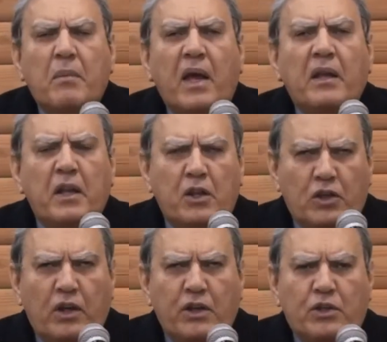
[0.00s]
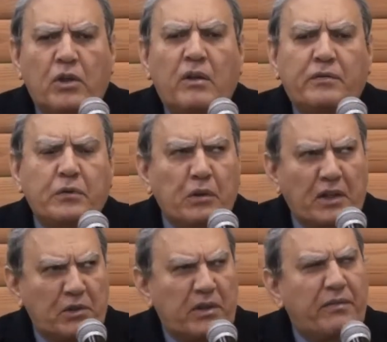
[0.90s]
And he is the man in
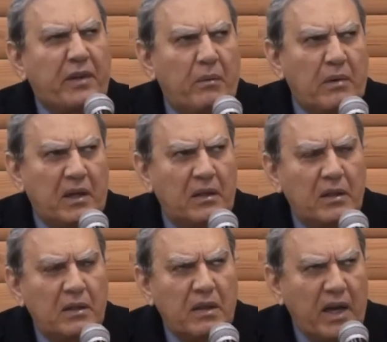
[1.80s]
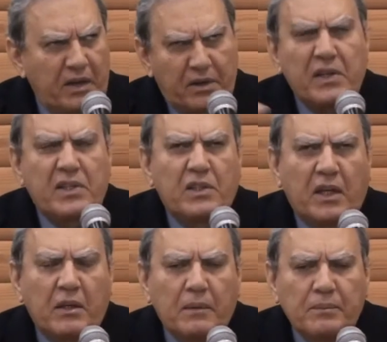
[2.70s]
charge of Focus on the Family,
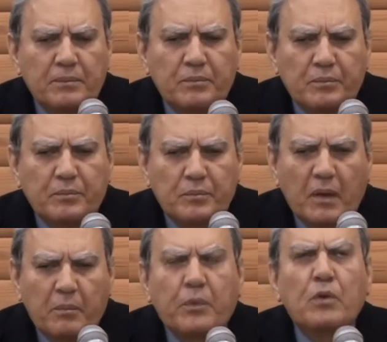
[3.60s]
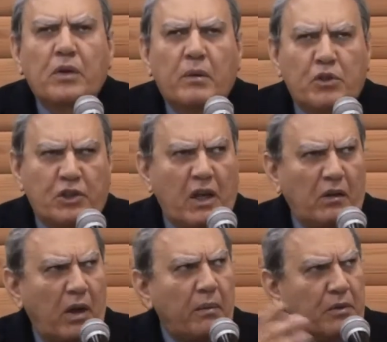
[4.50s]
a Christian
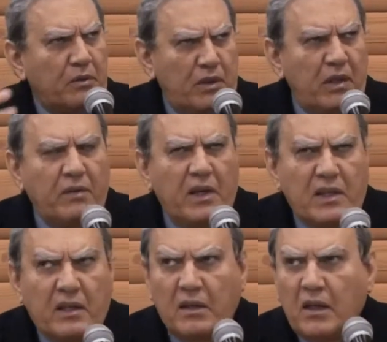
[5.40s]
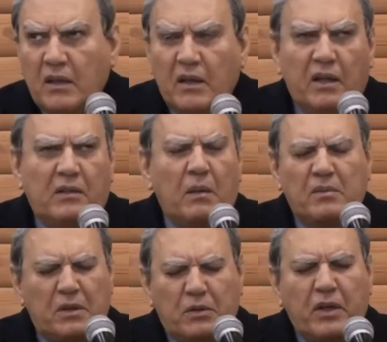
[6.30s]
program on TV
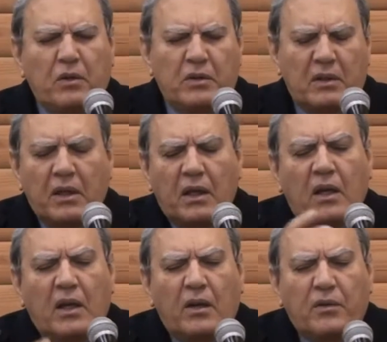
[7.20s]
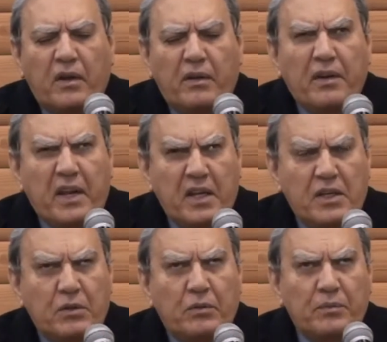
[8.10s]
that comes
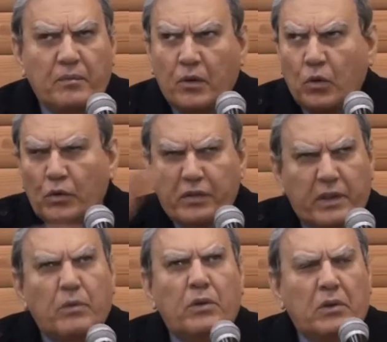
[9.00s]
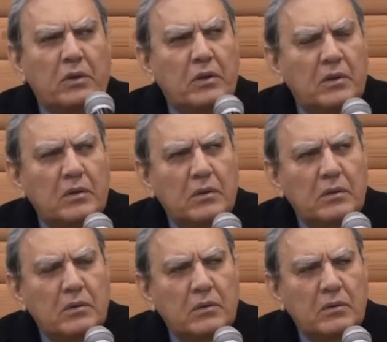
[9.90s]
on the radio all over the
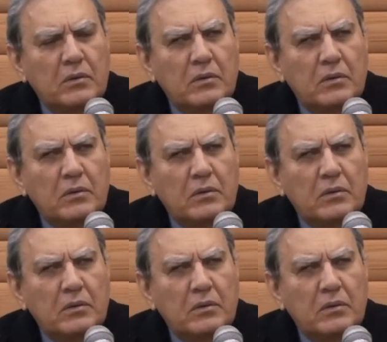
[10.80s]
world.